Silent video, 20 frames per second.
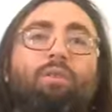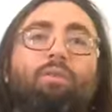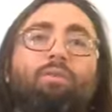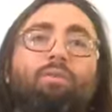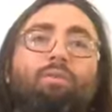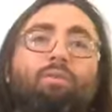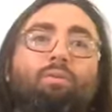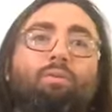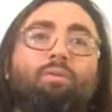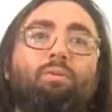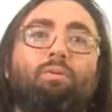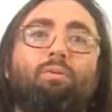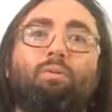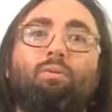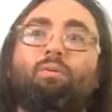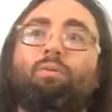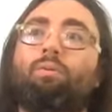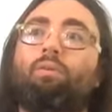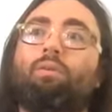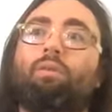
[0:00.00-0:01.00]

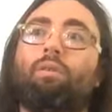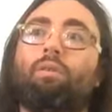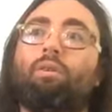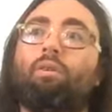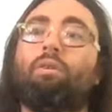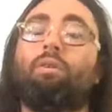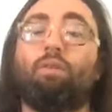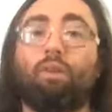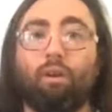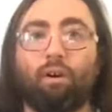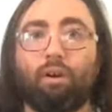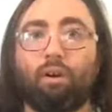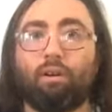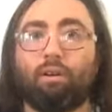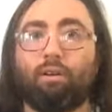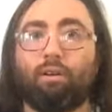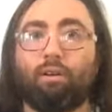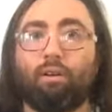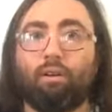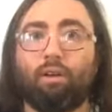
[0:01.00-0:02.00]
to
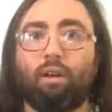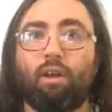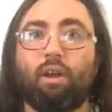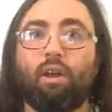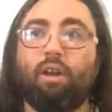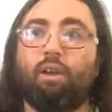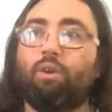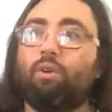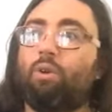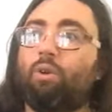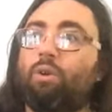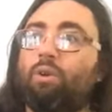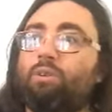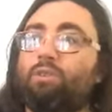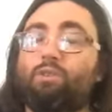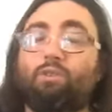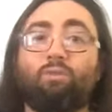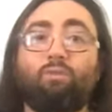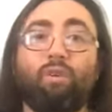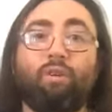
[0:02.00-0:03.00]
learn, in order
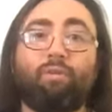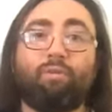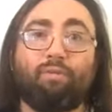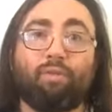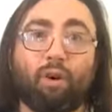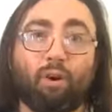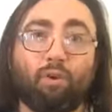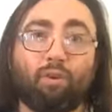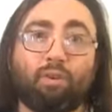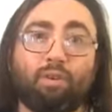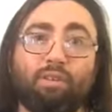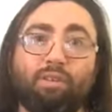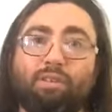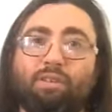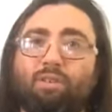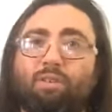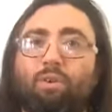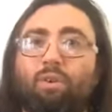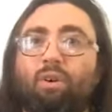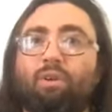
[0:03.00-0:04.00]
to refocus, in
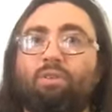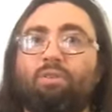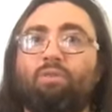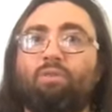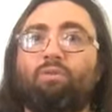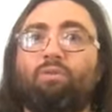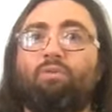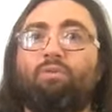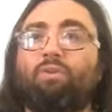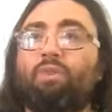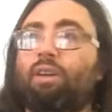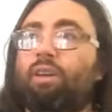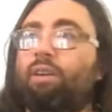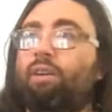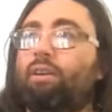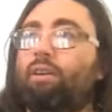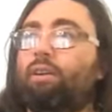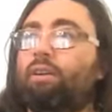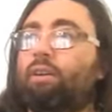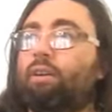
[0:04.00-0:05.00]
order to
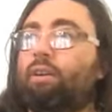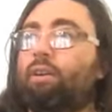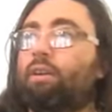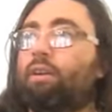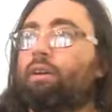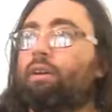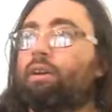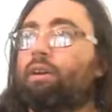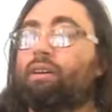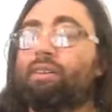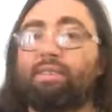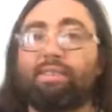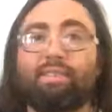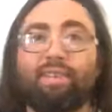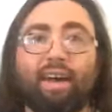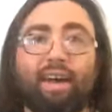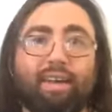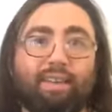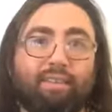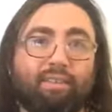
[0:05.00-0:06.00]

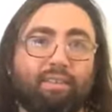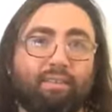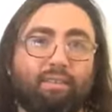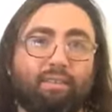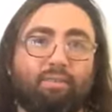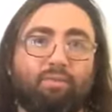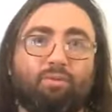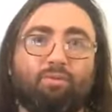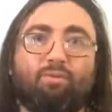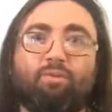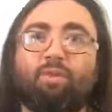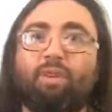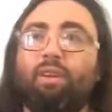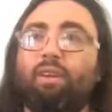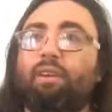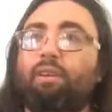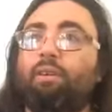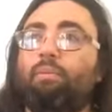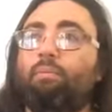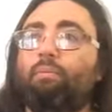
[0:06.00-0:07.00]
reassess, to
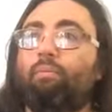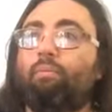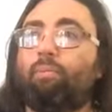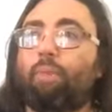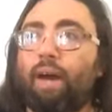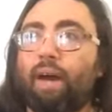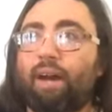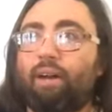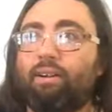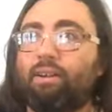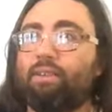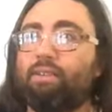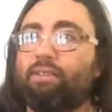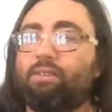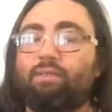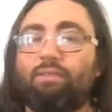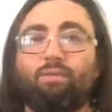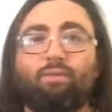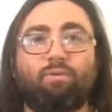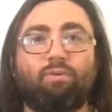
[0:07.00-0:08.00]
rebalance,
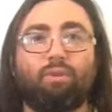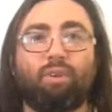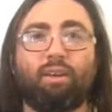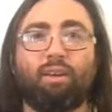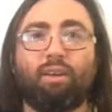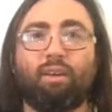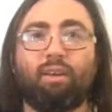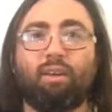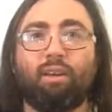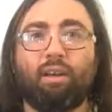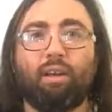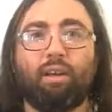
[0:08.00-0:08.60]
to re,